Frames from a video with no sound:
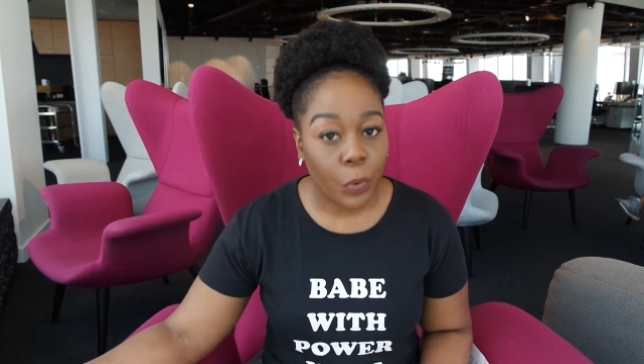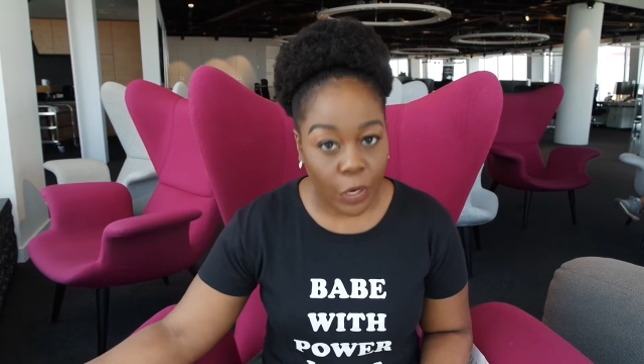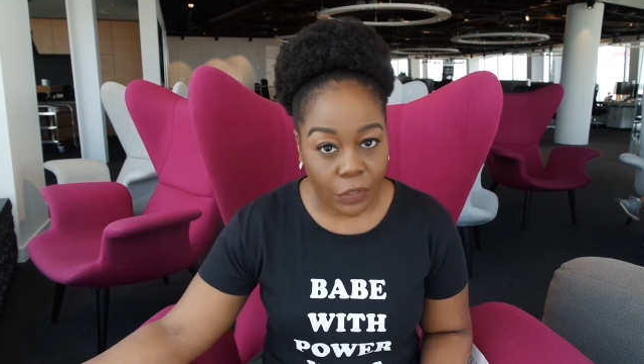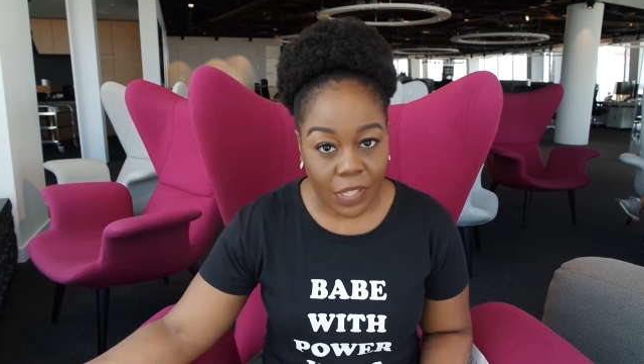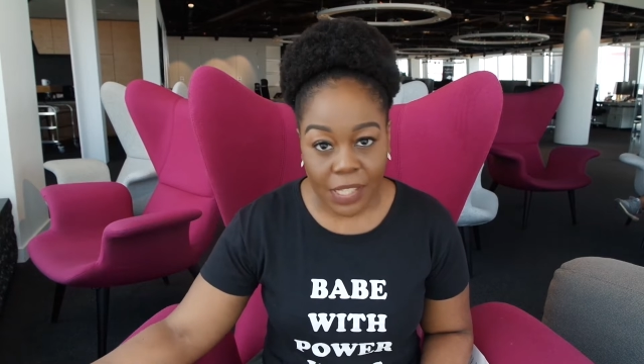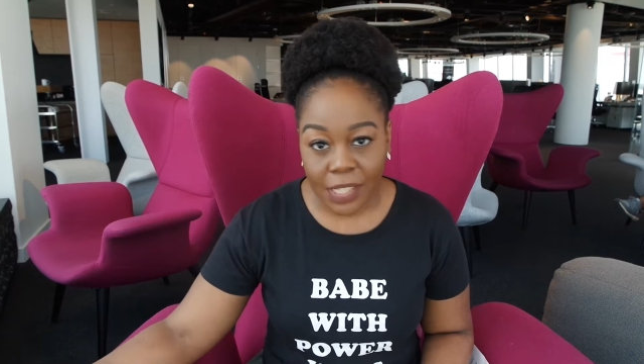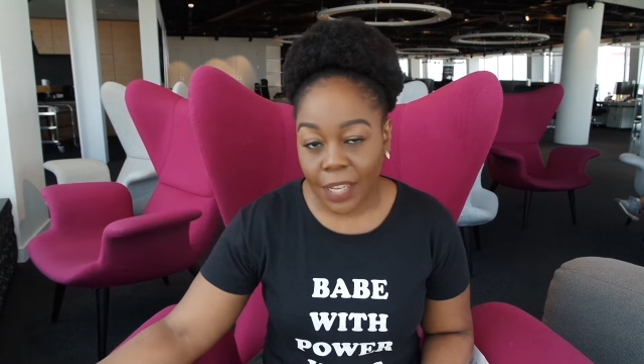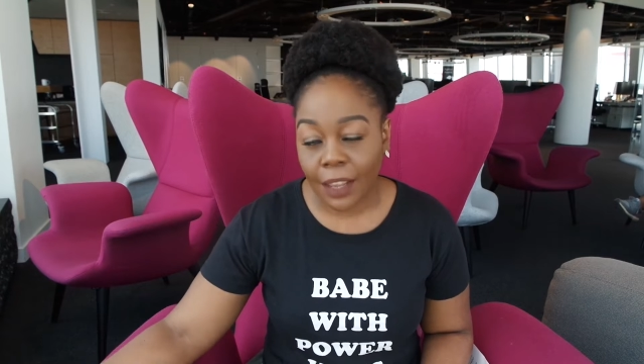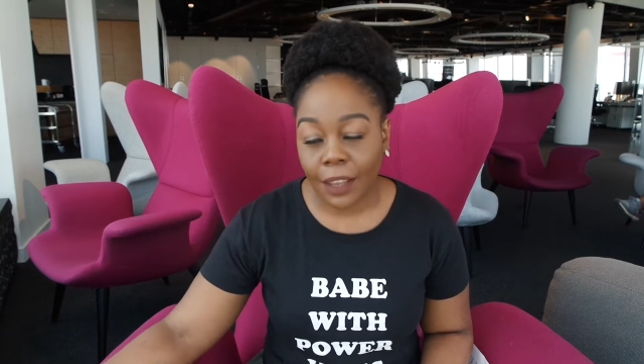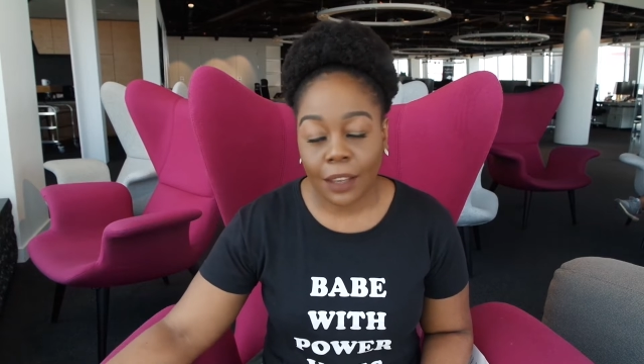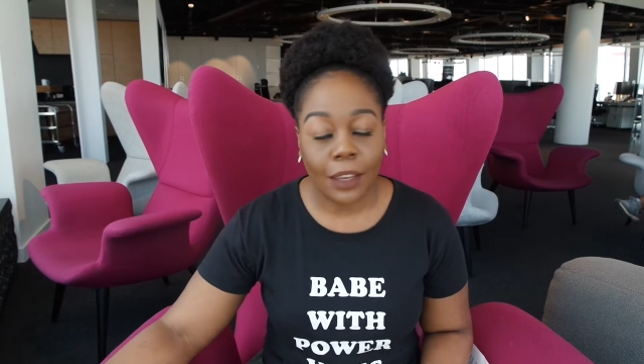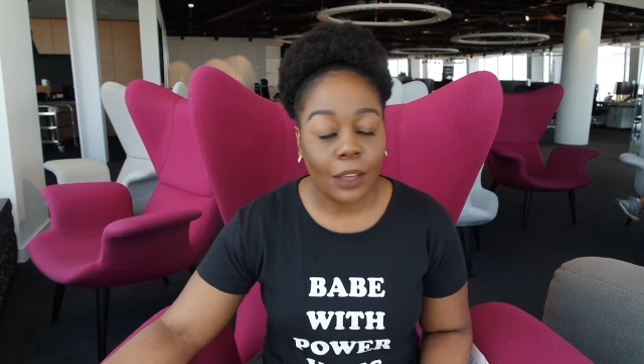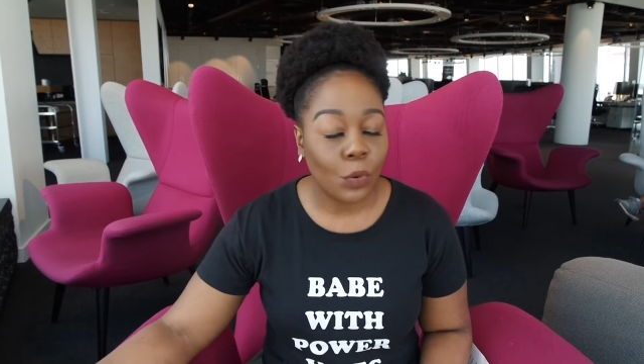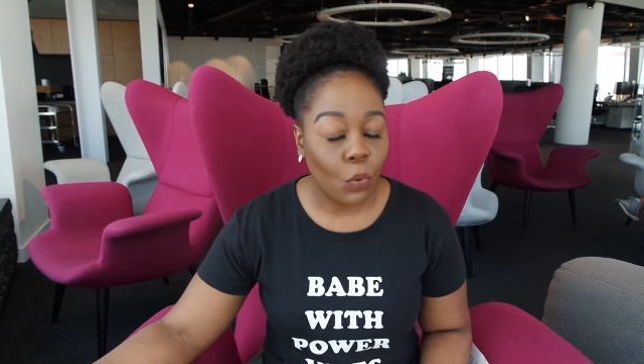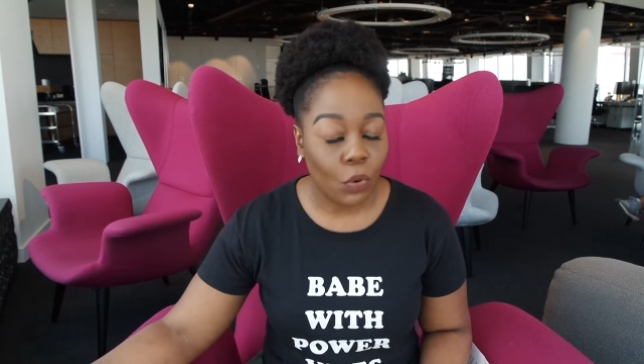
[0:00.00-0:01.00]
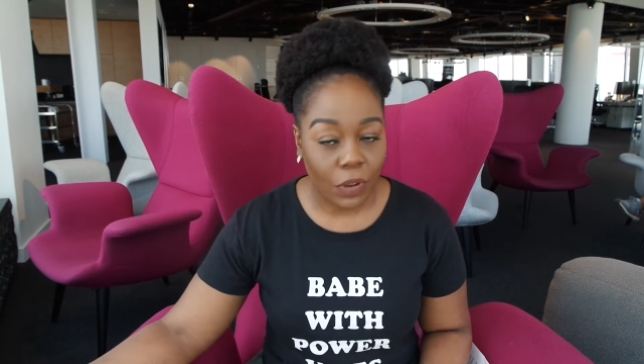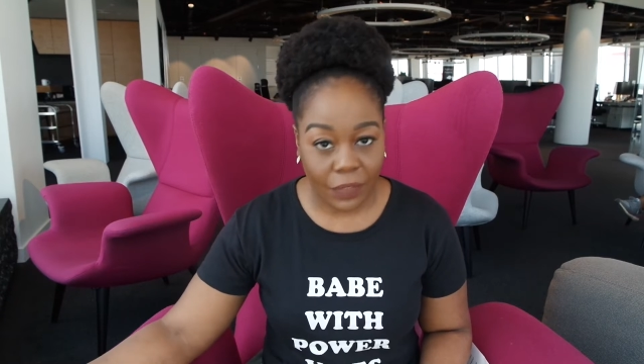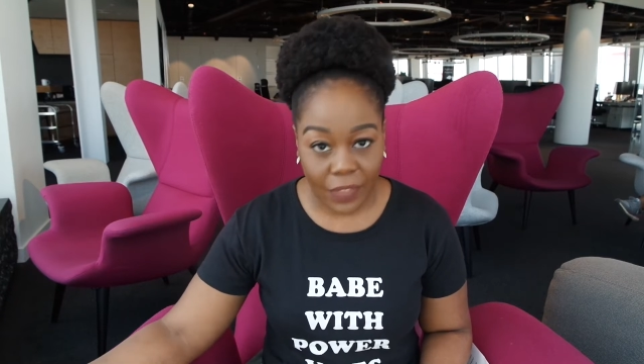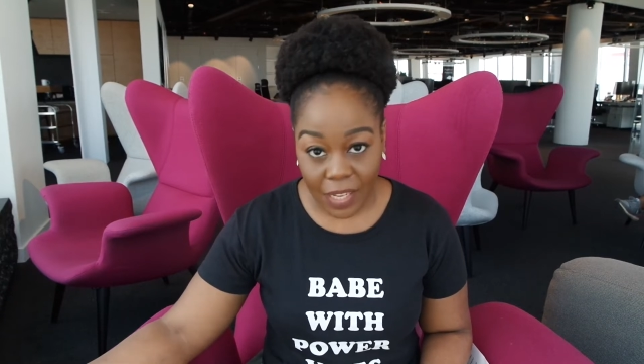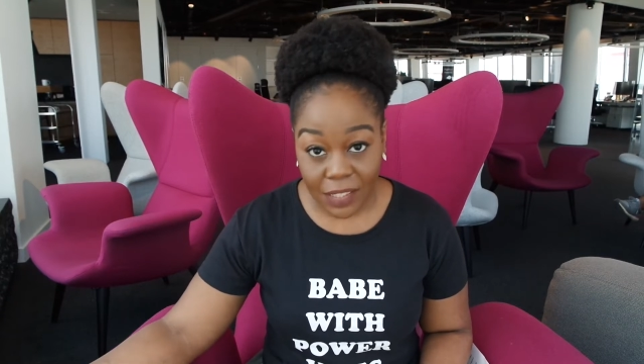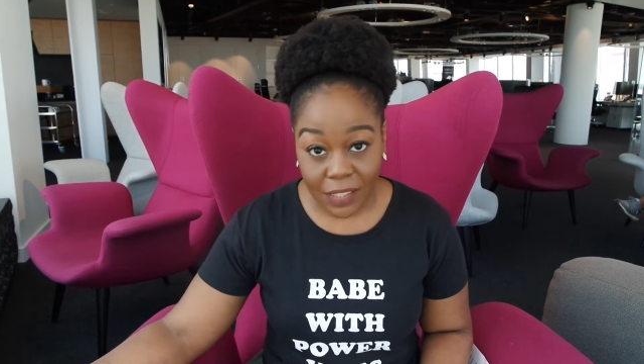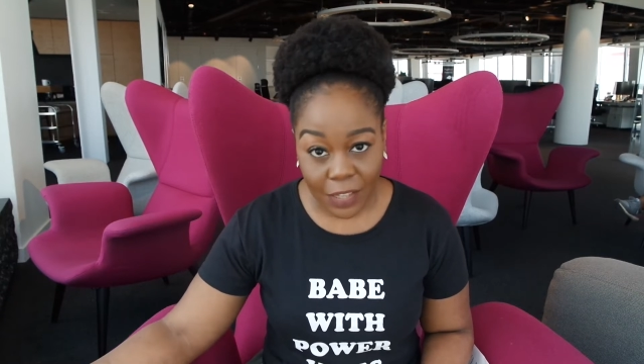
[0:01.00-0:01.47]
processing and all
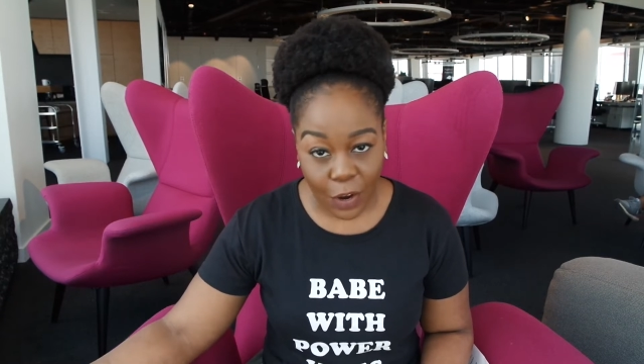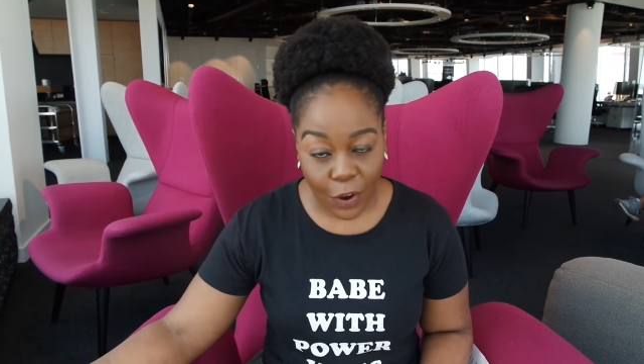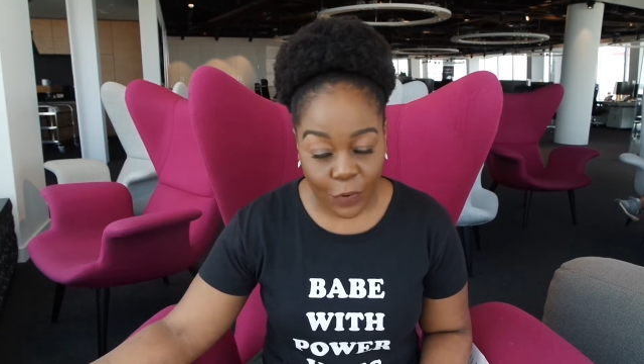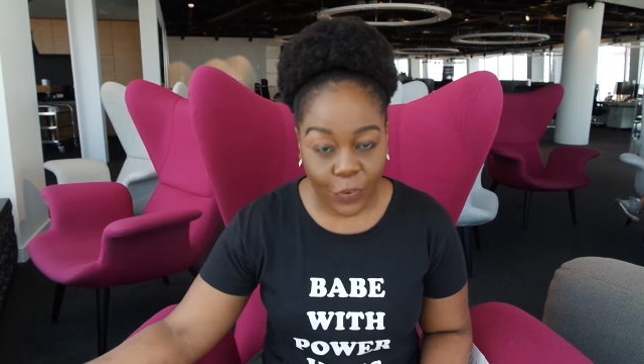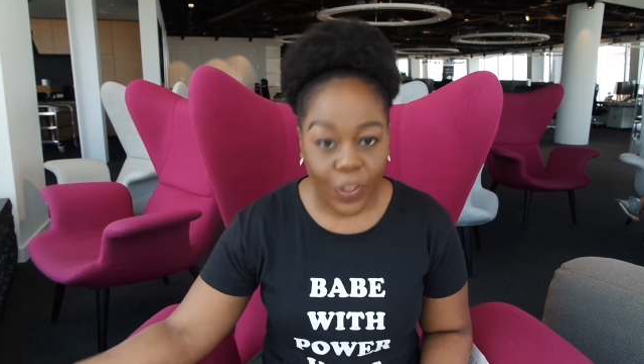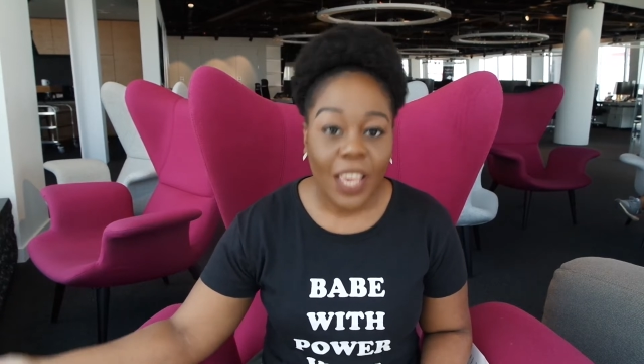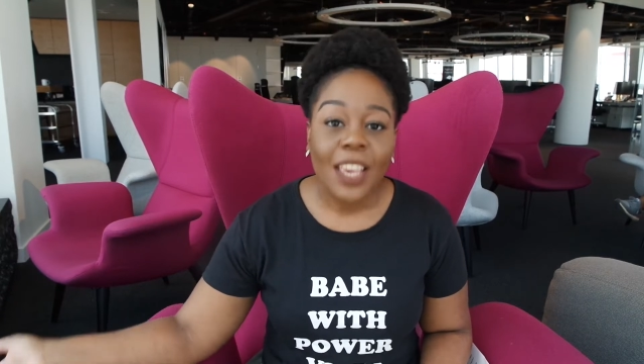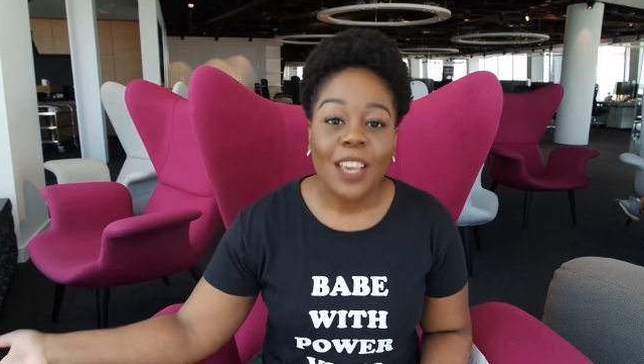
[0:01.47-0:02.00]
of that stuff,